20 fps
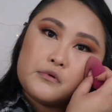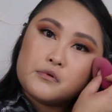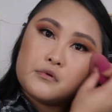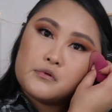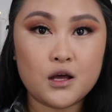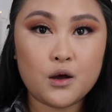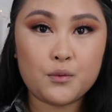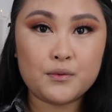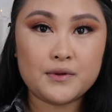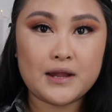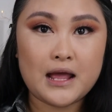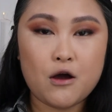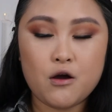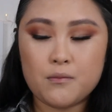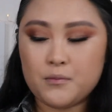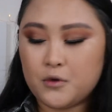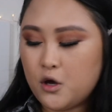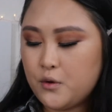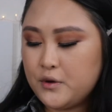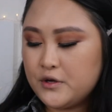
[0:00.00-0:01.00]
So now
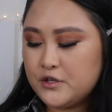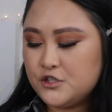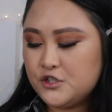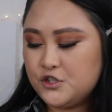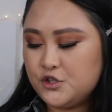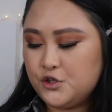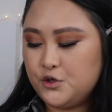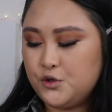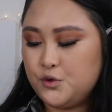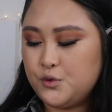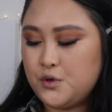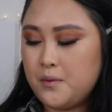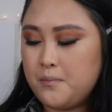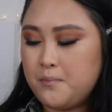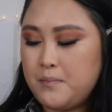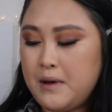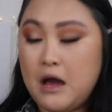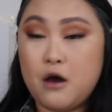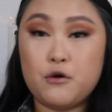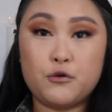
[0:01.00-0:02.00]
I'm going to
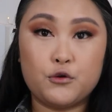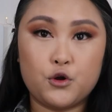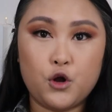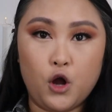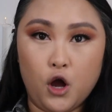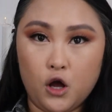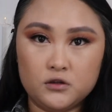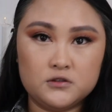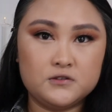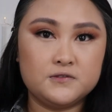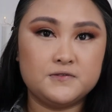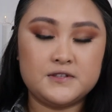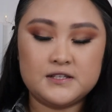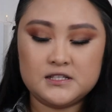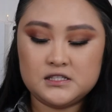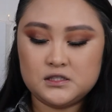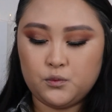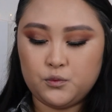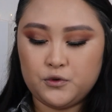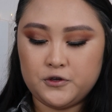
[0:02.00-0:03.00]
powder all of
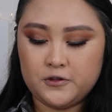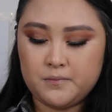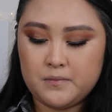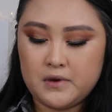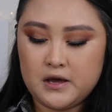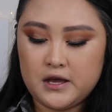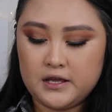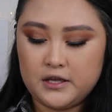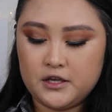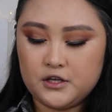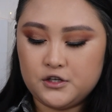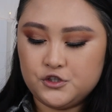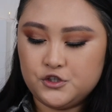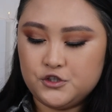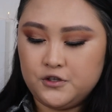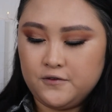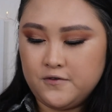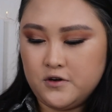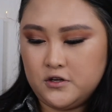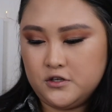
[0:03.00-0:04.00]
this with my
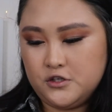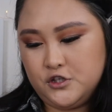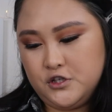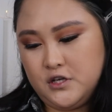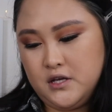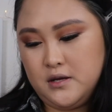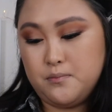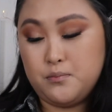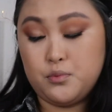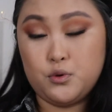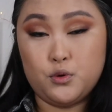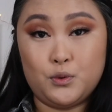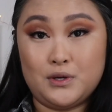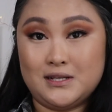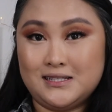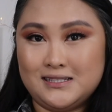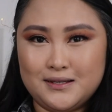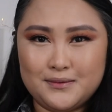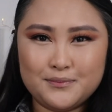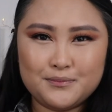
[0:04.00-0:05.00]
Givenchy
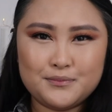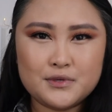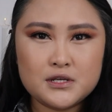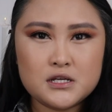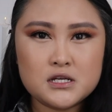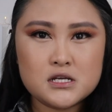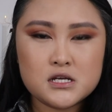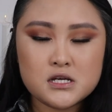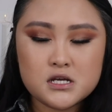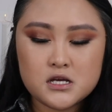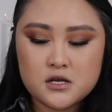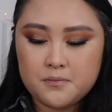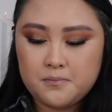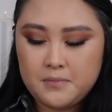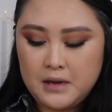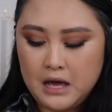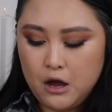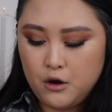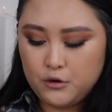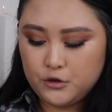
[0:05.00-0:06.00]
Prism
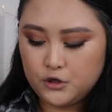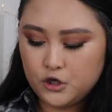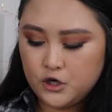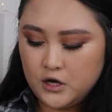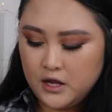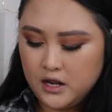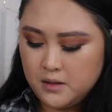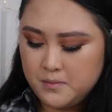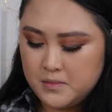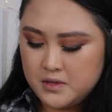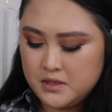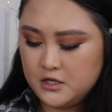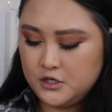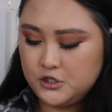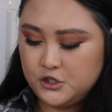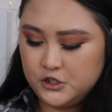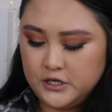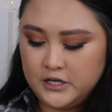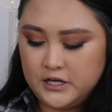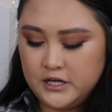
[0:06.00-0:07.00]
powder, and I'm in the
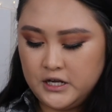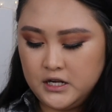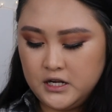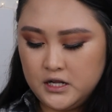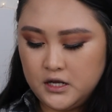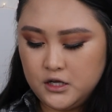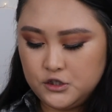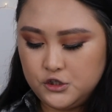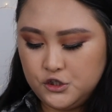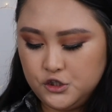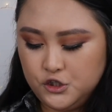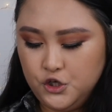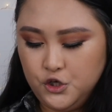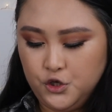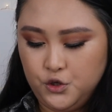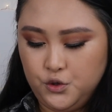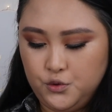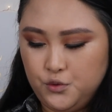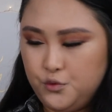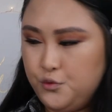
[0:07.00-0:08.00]
shade
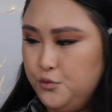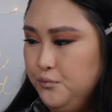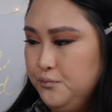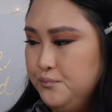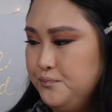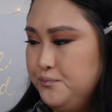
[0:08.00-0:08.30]
2.